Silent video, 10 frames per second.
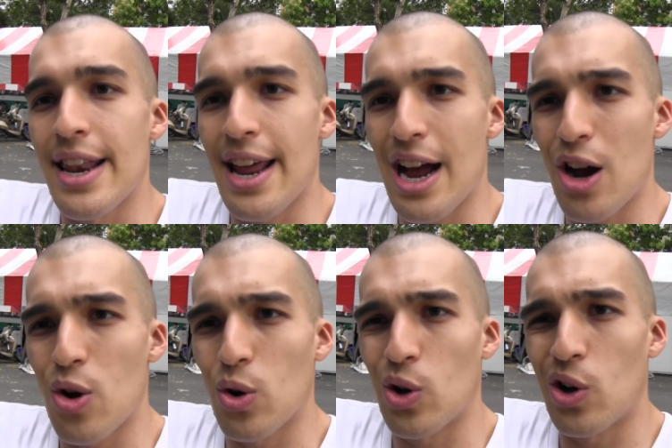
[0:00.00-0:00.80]

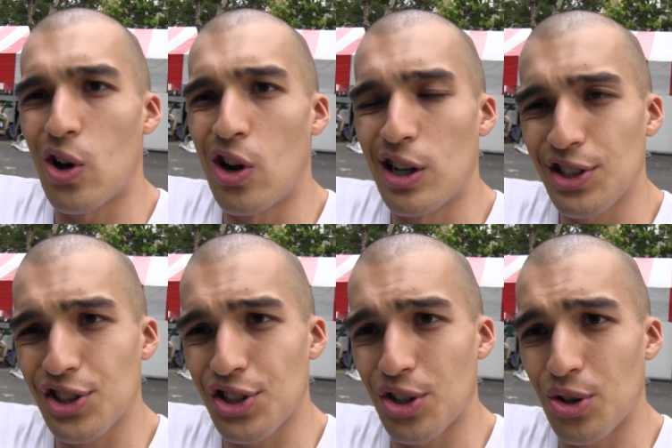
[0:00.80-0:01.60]
Now,
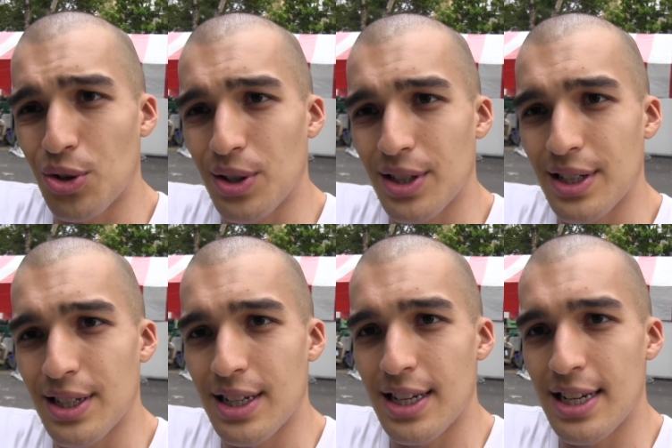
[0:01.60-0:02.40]
also,
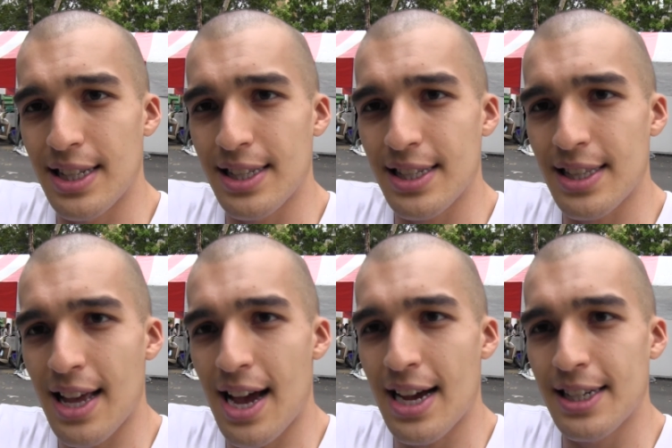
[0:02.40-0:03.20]
it's
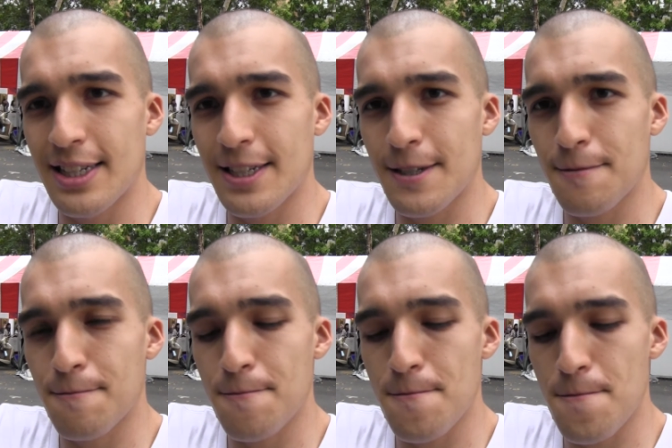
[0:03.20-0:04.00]
that
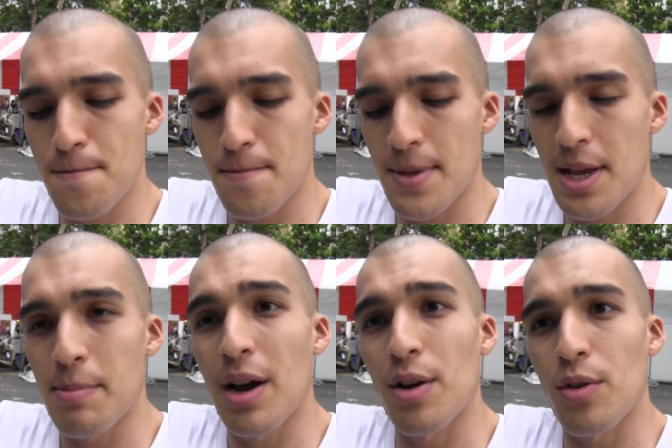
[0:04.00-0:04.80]

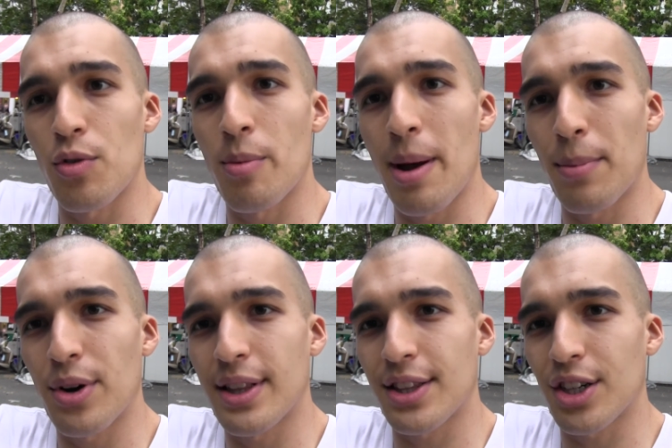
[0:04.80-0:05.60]
by
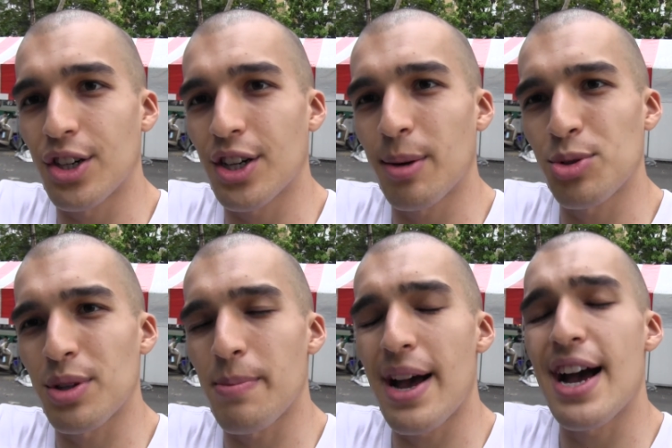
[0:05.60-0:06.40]
remembering that the good comes
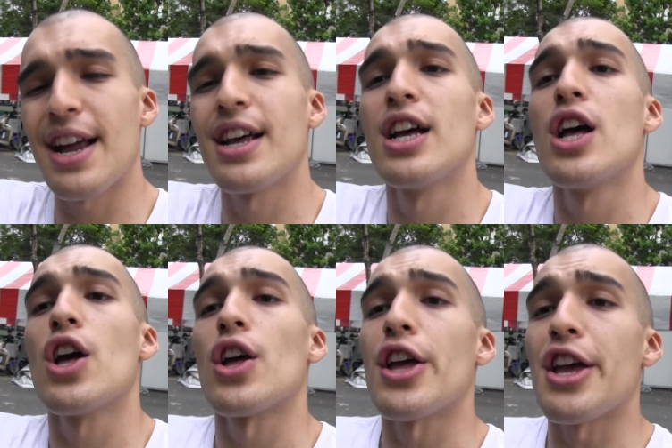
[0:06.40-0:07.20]
with the bad,
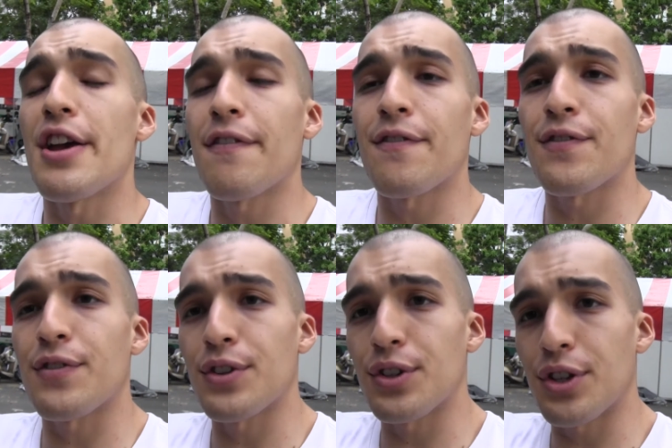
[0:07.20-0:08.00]
if
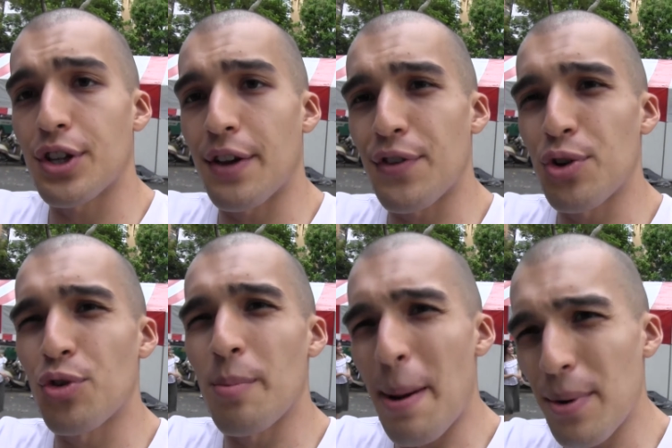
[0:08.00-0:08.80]
you
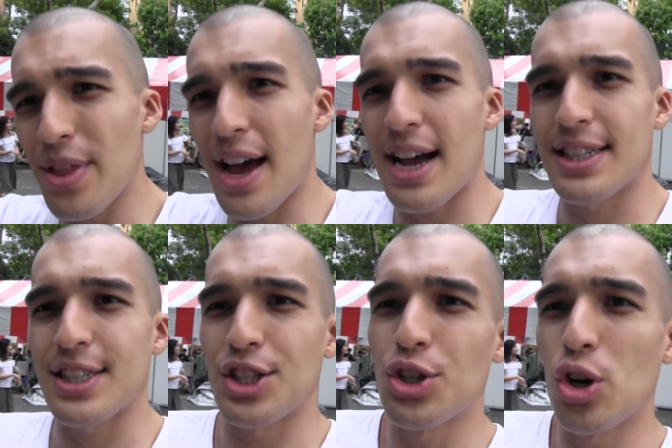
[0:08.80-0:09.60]
remember
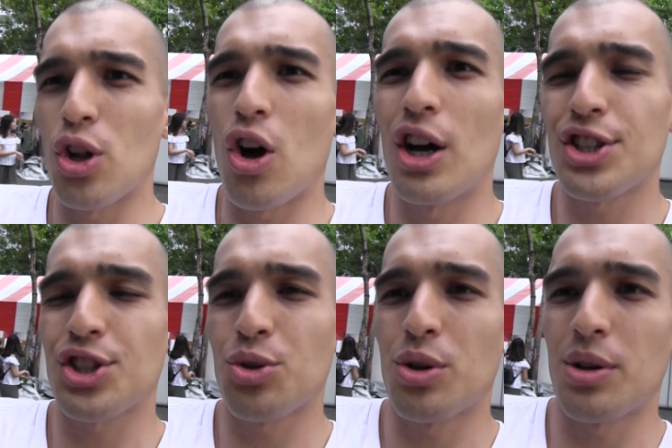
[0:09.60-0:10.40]
that, you'll
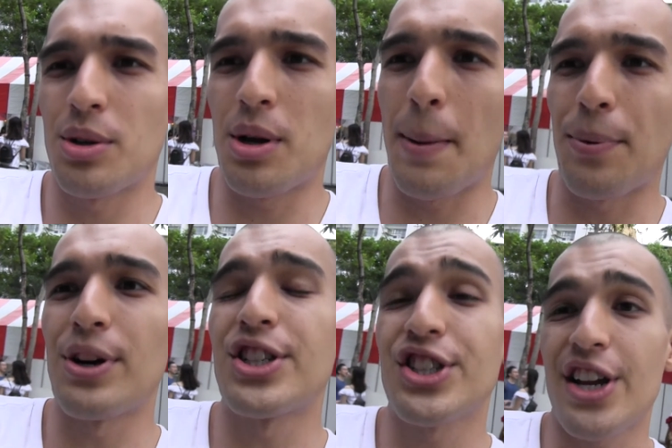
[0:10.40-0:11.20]
also
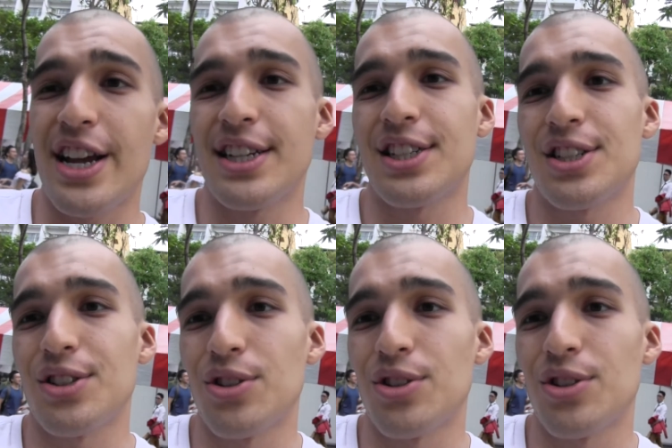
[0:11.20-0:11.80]
appreciate